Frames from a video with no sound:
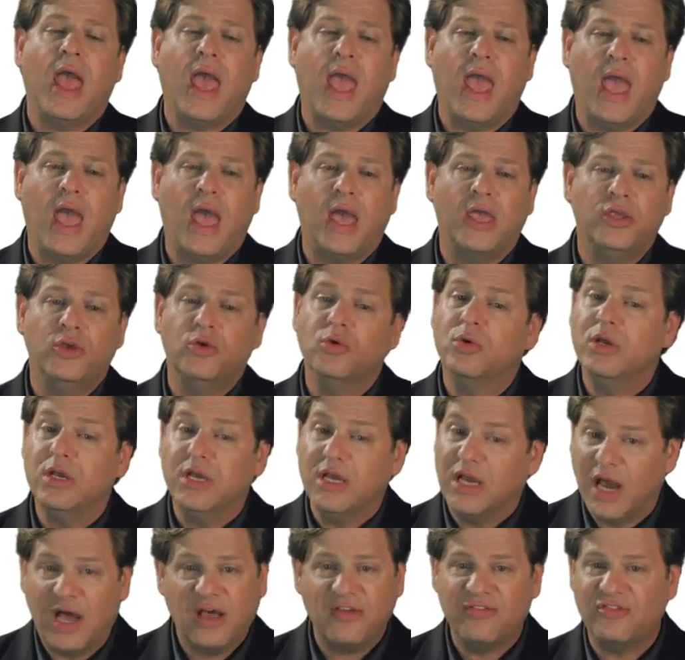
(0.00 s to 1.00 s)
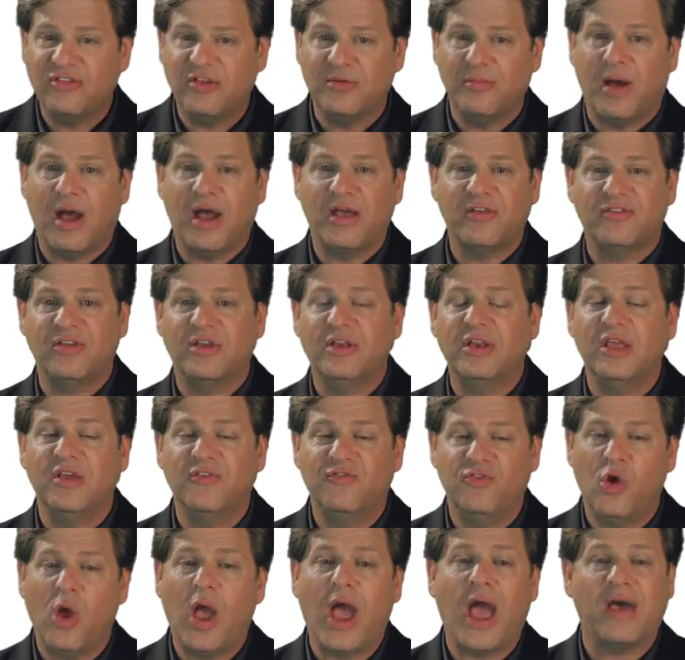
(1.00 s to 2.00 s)
And you can customize it
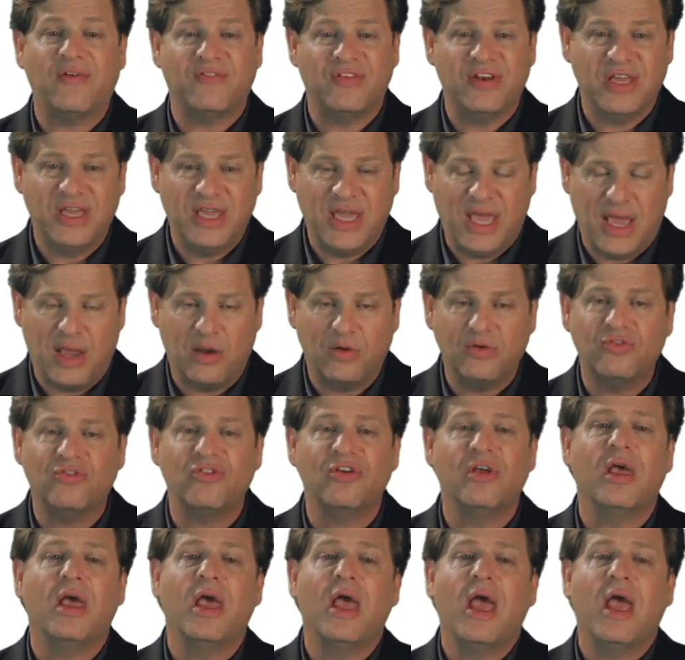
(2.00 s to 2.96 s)
if you have an account.